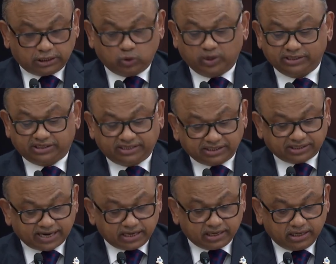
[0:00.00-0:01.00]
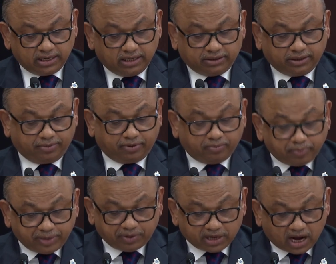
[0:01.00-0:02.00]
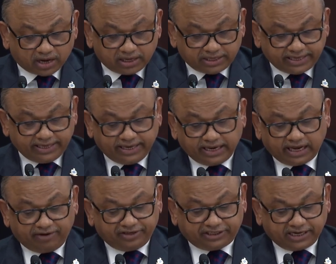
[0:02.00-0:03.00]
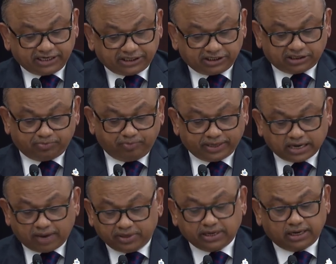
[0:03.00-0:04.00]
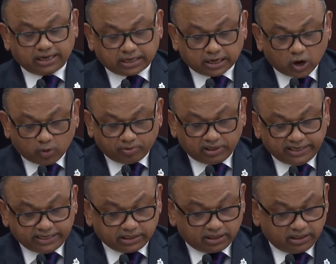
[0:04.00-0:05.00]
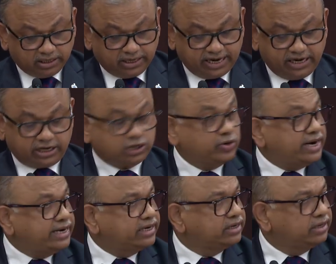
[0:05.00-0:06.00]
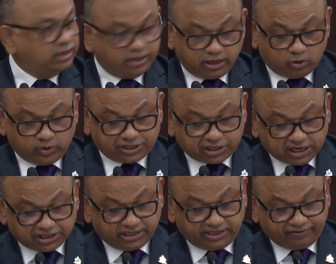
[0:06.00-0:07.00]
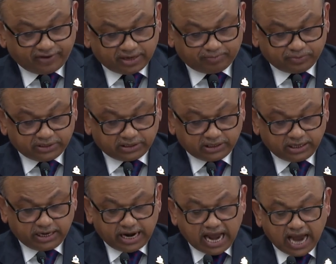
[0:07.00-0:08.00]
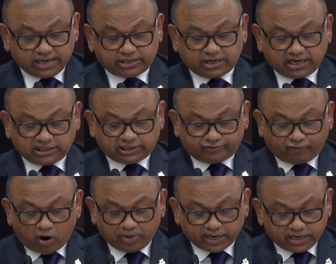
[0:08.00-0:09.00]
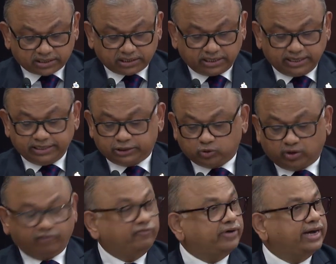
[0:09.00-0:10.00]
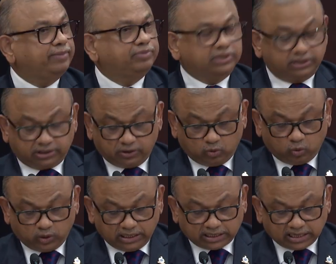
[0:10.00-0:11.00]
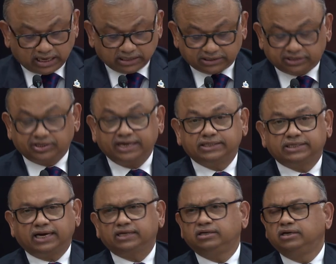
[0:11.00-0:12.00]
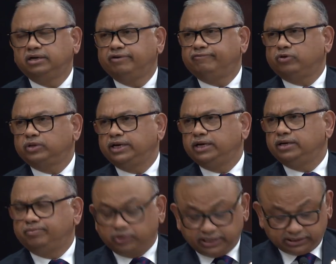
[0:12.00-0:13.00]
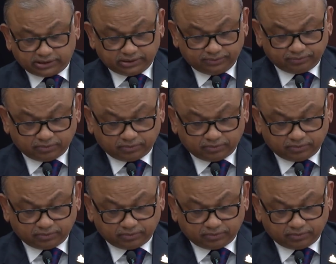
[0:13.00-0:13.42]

Towards this end, the BPR&D envisages becoming a global leader in training, research and development, and transforming it into a vibrant, world-class think tank for the Indian Police.